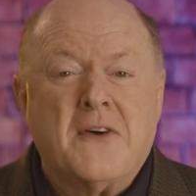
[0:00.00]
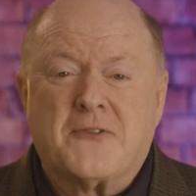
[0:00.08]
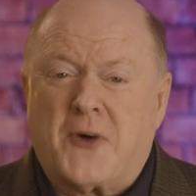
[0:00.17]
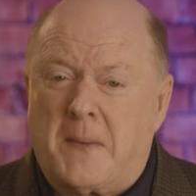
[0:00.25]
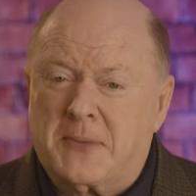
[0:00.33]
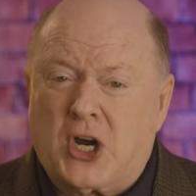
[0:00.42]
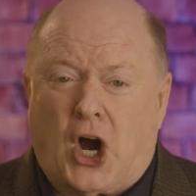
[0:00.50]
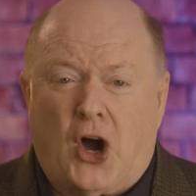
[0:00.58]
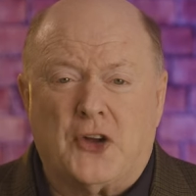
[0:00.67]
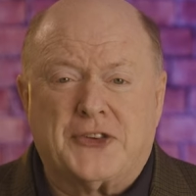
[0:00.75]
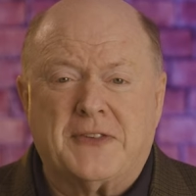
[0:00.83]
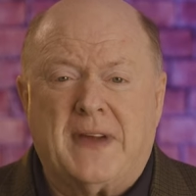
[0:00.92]
From
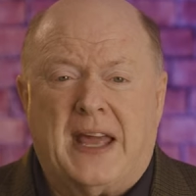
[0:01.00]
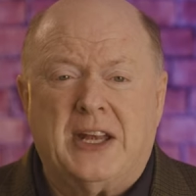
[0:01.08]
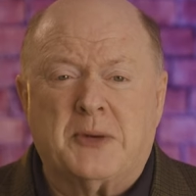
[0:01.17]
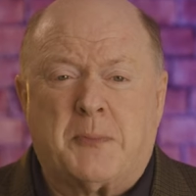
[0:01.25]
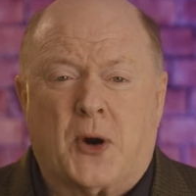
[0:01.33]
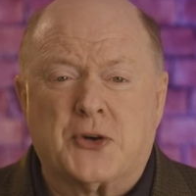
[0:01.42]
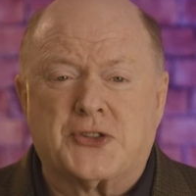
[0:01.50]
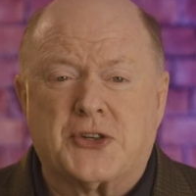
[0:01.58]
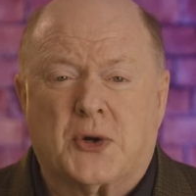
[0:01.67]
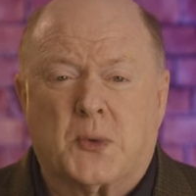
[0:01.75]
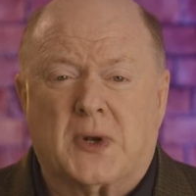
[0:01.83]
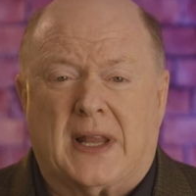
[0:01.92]
cultivating
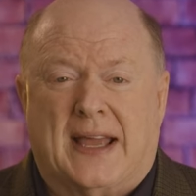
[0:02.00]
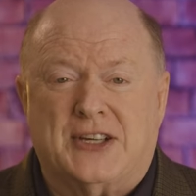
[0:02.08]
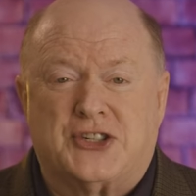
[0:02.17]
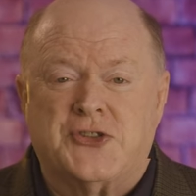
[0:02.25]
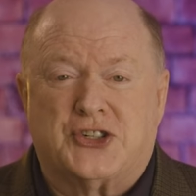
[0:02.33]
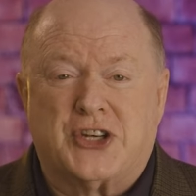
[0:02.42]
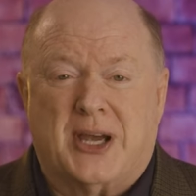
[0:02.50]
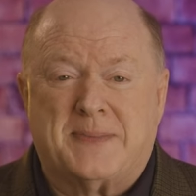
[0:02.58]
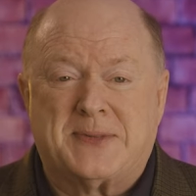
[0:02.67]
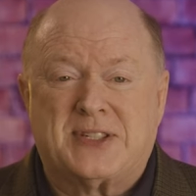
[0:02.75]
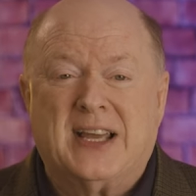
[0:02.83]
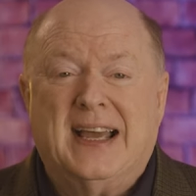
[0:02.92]
personal
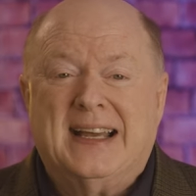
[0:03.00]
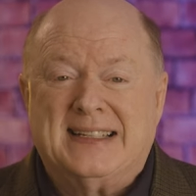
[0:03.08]
relationships